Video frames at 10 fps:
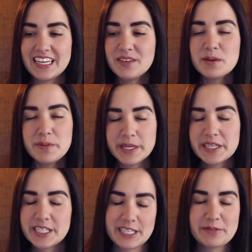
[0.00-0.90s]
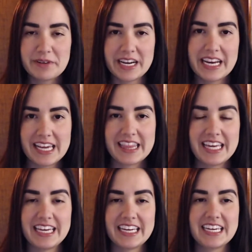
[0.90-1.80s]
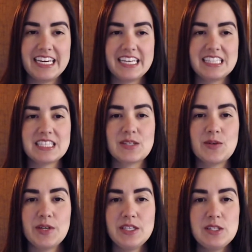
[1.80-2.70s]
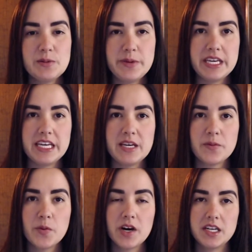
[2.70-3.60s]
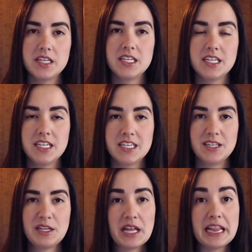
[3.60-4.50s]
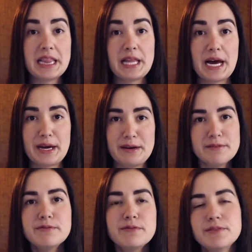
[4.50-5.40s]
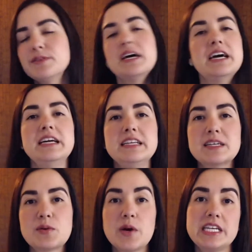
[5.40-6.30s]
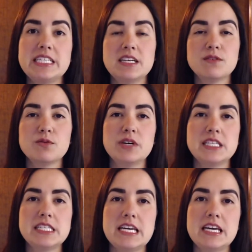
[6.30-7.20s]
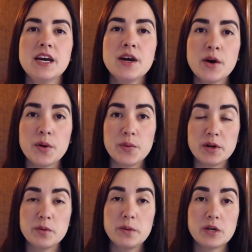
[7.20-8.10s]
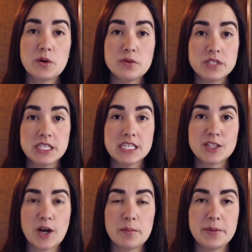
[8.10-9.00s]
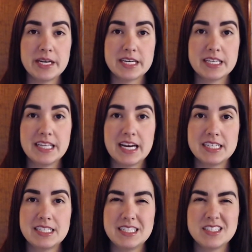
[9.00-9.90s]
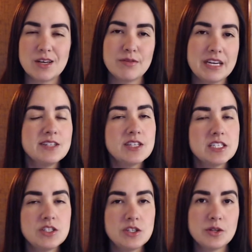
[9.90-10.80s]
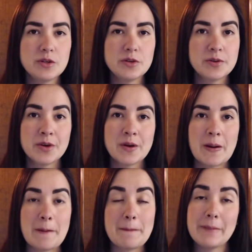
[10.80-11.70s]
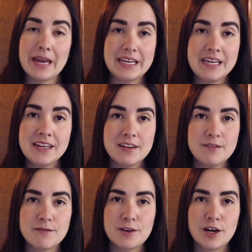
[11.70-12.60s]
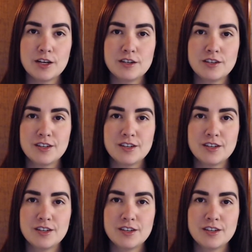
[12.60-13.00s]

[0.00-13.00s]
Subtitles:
will be a good one, I think. It's going to be one live and a Qualitative Wednesday where we'll be covering a topic that is of interest to many, if not